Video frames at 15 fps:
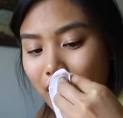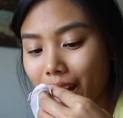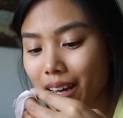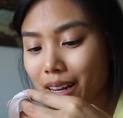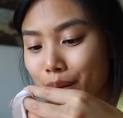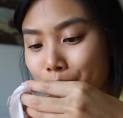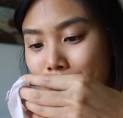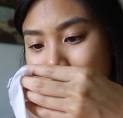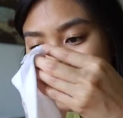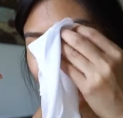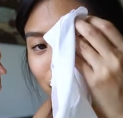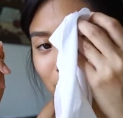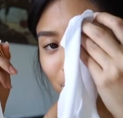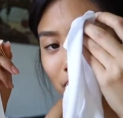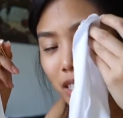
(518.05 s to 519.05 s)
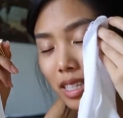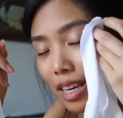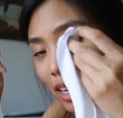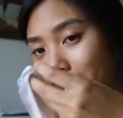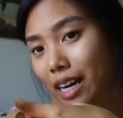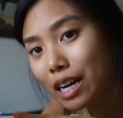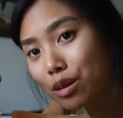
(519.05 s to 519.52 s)
And I believe if I
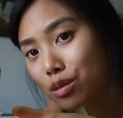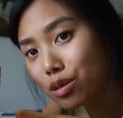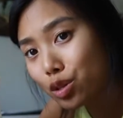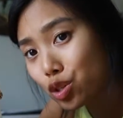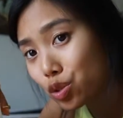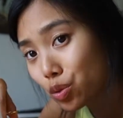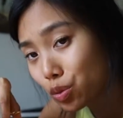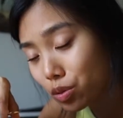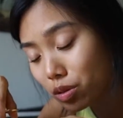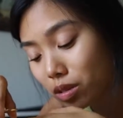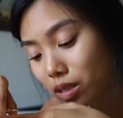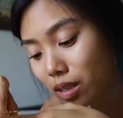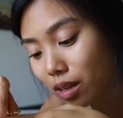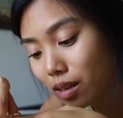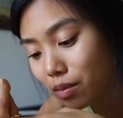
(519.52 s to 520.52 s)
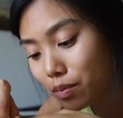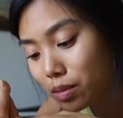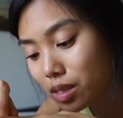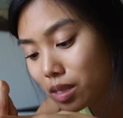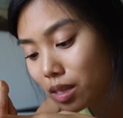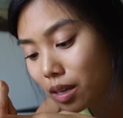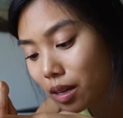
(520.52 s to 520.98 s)
take out the shoulder
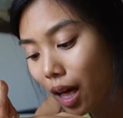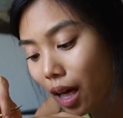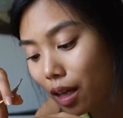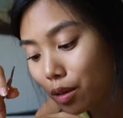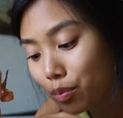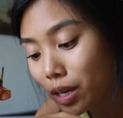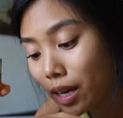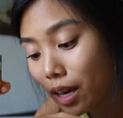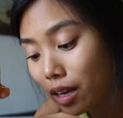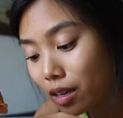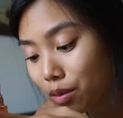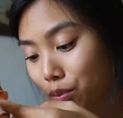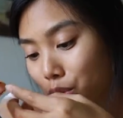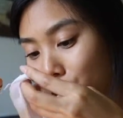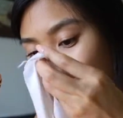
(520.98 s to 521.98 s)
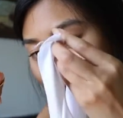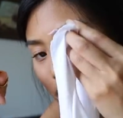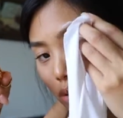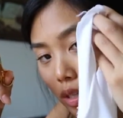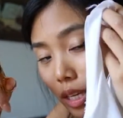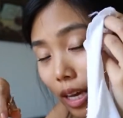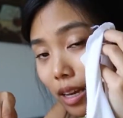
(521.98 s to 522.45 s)
seams, I'll be able
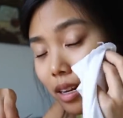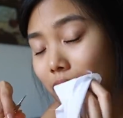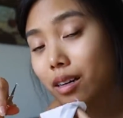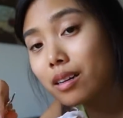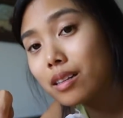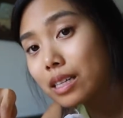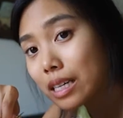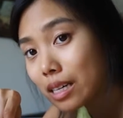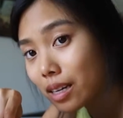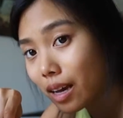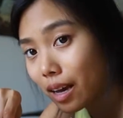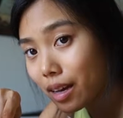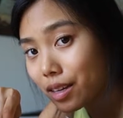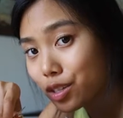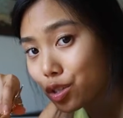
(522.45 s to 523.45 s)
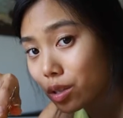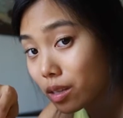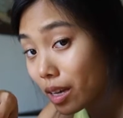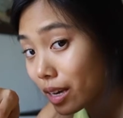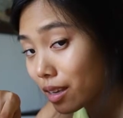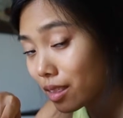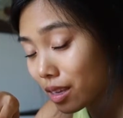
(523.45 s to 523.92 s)
to get a clean edge
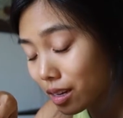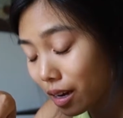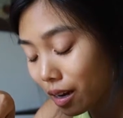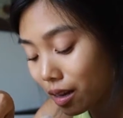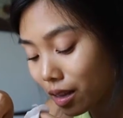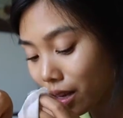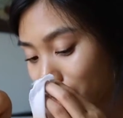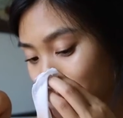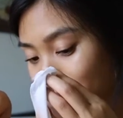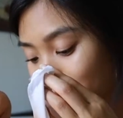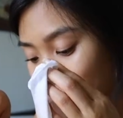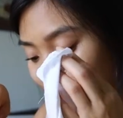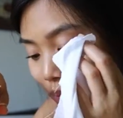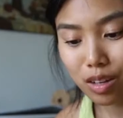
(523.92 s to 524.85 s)
like the neckline.